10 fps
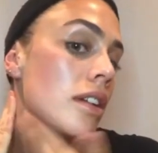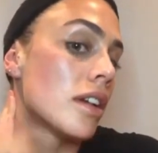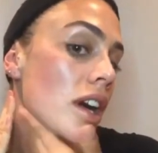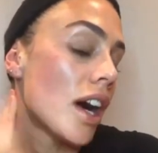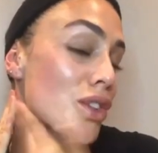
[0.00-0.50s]

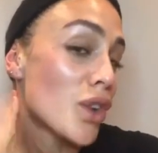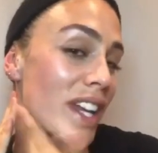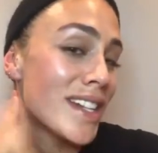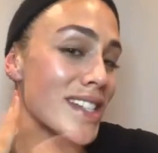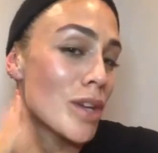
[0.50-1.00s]
Our training
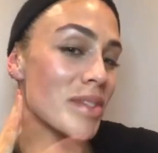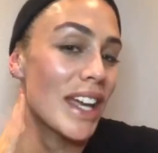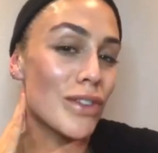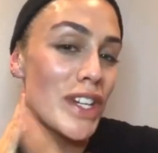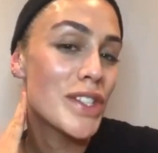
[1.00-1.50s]
serums get
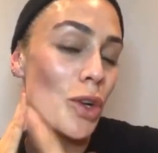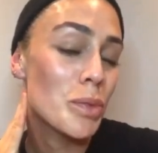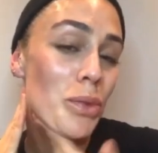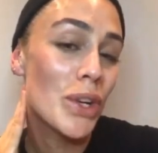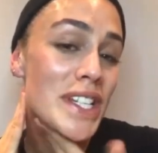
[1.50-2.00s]
restocked
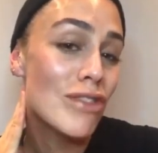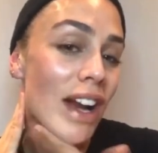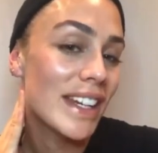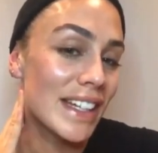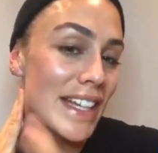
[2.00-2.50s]
pretty
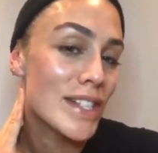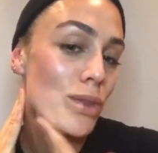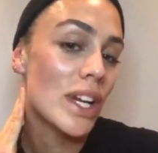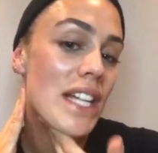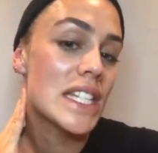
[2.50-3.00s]
regularly, so all I
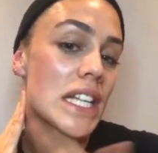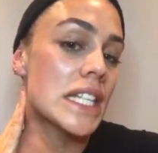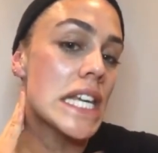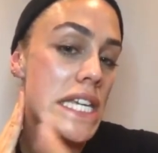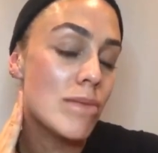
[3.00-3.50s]
can say is
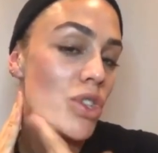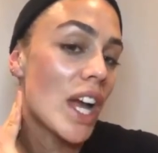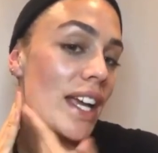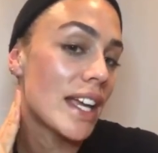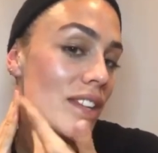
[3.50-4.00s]
keep
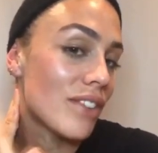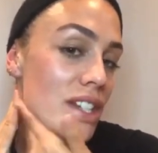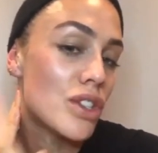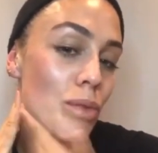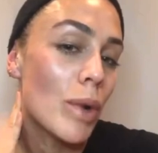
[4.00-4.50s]
checking the Face
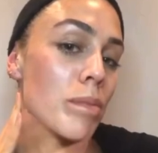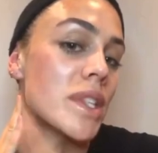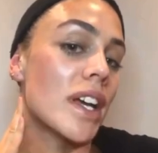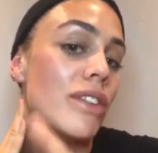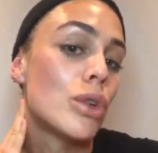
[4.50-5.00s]
Gym website
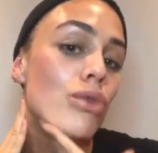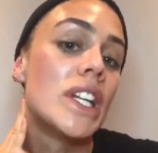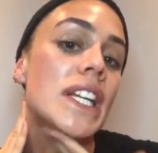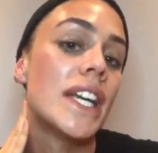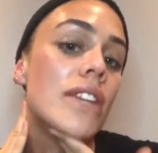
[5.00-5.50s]
if you're really
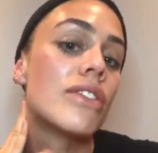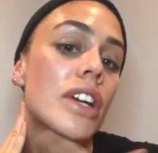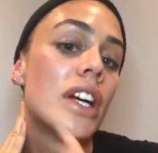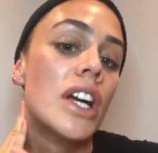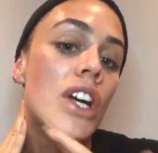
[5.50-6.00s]
keen for a
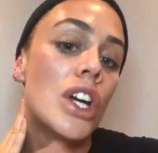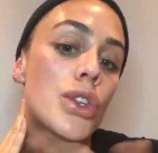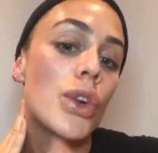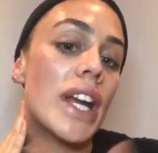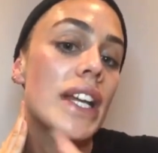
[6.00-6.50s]

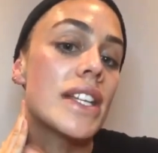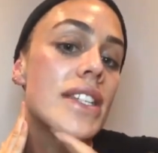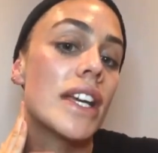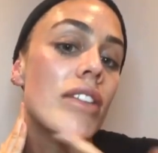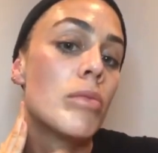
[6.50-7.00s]
training
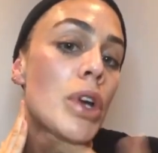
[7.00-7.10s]
serum.